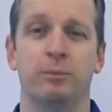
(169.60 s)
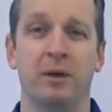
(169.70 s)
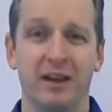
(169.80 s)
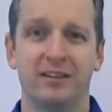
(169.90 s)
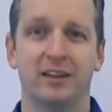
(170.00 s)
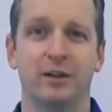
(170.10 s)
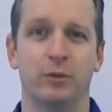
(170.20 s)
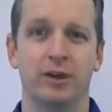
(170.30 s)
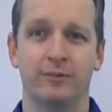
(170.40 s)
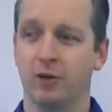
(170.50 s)
Basically,
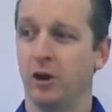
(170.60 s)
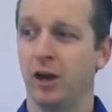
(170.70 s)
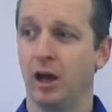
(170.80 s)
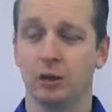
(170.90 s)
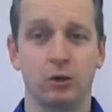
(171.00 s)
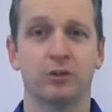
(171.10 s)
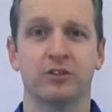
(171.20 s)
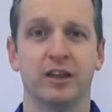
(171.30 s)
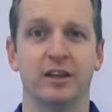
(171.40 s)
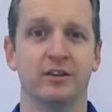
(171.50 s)
where you've got a long
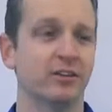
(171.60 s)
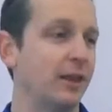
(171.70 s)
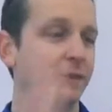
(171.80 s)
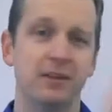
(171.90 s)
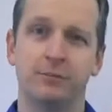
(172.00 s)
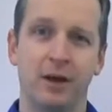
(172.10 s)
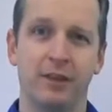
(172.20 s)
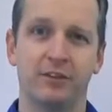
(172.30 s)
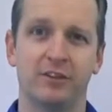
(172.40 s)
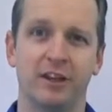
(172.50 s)
sentence and this part
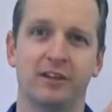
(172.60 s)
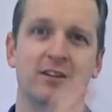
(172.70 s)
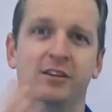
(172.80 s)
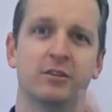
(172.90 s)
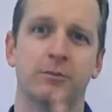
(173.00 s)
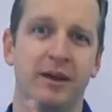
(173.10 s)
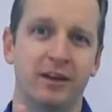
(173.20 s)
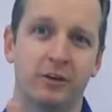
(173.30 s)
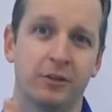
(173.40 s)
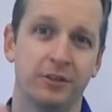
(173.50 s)
of the sentence is
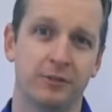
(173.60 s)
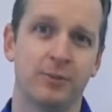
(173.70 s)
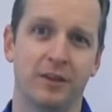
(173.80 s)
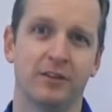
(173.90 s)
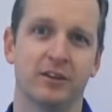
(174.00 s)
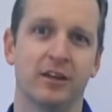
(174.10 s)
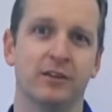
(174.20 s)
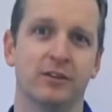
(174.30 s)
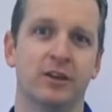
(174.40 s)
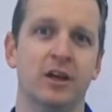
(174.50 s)
dependent on this part of the
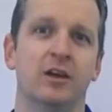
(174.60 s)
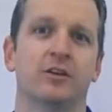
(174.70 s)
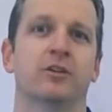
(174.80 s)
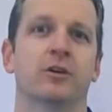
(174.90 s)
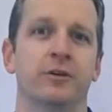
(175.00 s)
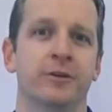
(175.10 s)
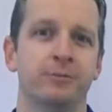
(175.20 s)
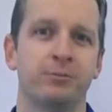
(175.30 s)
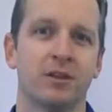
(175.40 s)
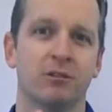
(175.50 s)
sentence. So
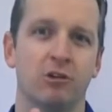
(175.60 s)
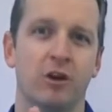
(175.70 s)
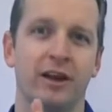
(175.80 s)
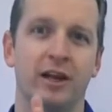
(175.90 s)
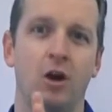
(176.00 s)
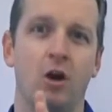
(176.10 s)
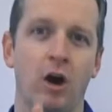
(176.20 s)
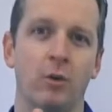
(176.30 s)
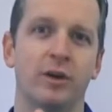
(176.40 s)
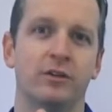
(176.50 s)
writing,
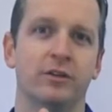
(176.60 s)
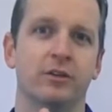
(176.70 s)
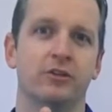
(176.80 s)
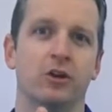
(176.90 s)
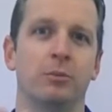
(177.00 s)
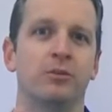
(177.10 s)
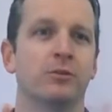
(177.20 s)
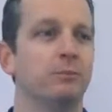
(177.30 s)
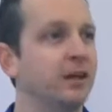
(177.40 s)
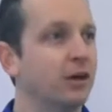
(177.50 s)
I went to the
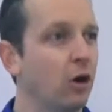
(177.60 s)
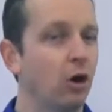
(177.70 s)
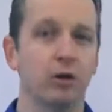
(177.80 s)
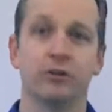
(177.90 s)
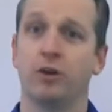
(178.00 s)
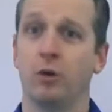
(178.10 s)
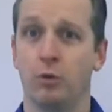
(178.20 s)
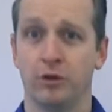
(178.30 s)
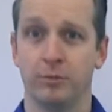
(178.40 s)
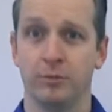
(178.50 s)
shops because I
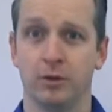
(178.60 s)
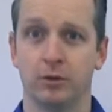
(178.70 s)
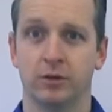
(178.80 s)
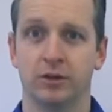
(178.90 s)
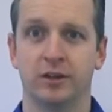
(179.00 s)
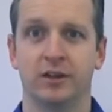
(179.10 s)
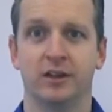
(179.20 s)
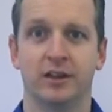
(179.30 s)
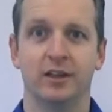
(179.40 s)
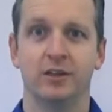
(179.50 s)
wanted milk
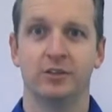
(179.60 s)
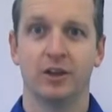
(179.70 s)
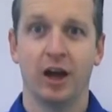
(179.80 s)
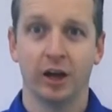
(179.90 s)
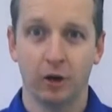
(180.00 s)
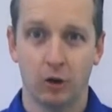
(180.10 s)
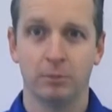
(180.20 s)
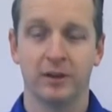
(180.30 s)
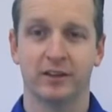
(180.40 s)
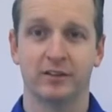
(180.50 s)
is a
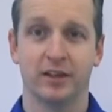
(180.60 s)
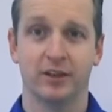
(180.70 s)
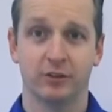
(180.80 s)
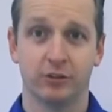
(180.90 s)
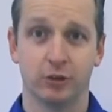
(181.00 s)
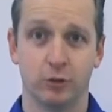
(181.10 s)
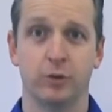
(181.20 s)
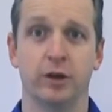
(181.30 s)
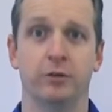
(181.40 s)
complex sentence. It's a good,